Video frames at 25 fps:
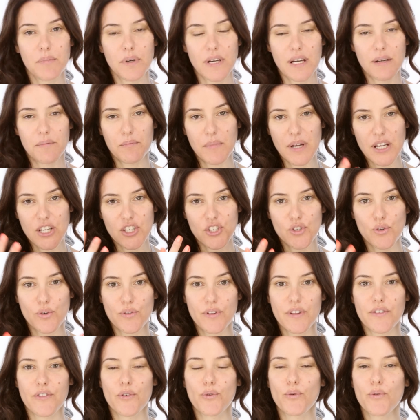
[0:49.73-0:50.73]
but I make sure
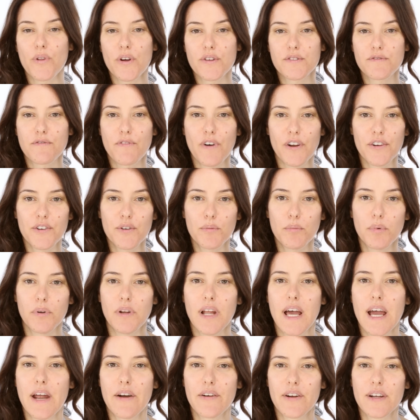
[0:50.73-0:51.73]
that all those vulnerable
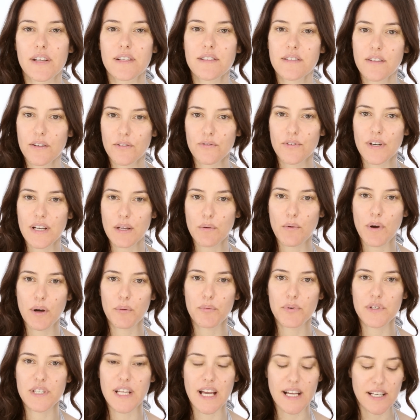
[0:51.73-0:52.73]
areas are really well
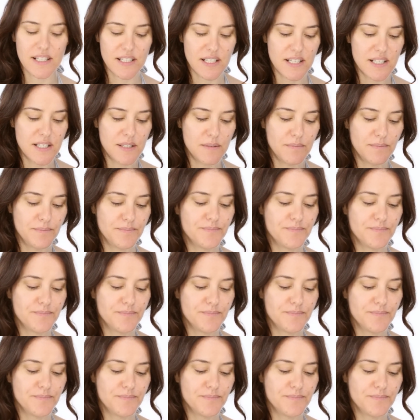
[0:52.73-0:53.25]
protected.